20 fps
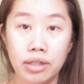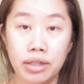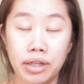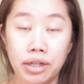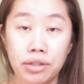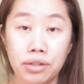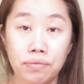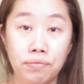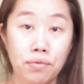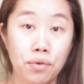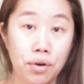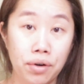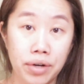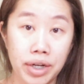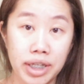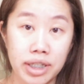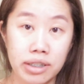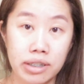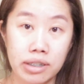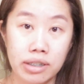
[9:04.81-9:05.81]
near the
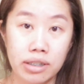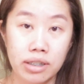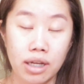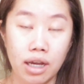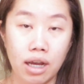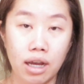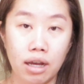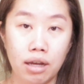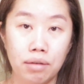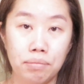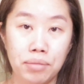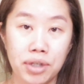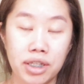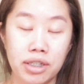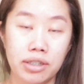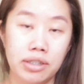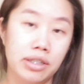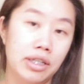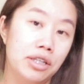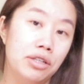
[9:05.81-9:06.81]
forest,
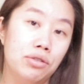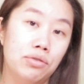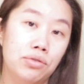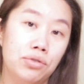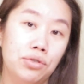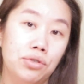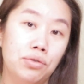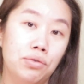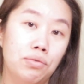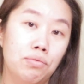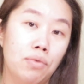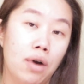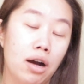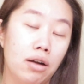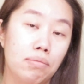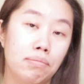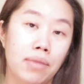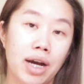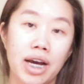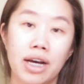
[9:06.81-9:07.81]
because they used to
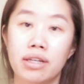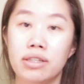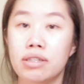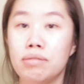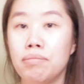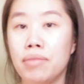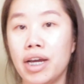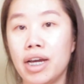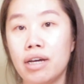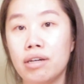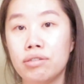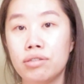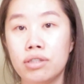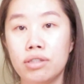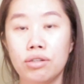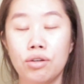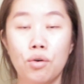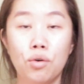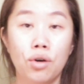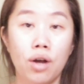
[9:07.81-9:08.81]
walk miles and miles
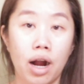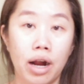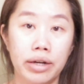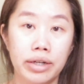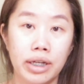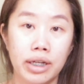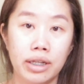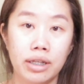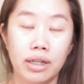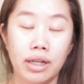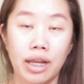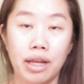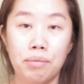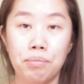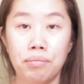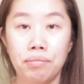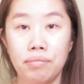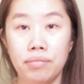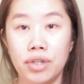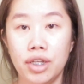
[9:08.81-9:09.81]
to go garden
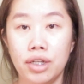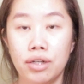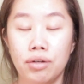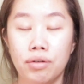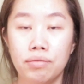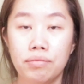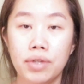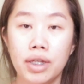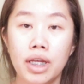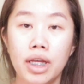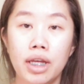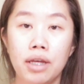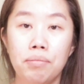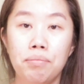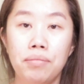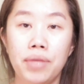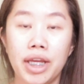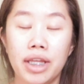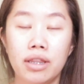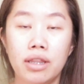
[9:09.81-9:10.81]
and
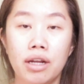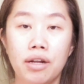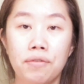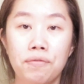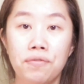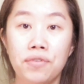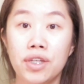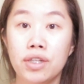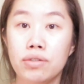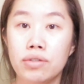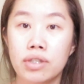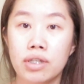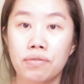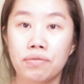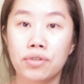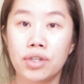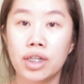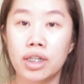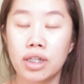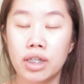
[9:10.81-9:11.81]
make their fields
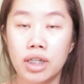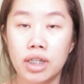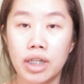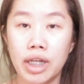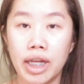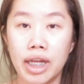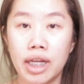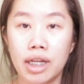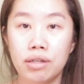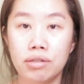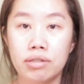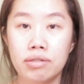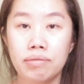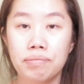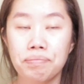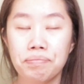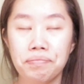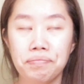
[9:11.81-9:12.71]
of good and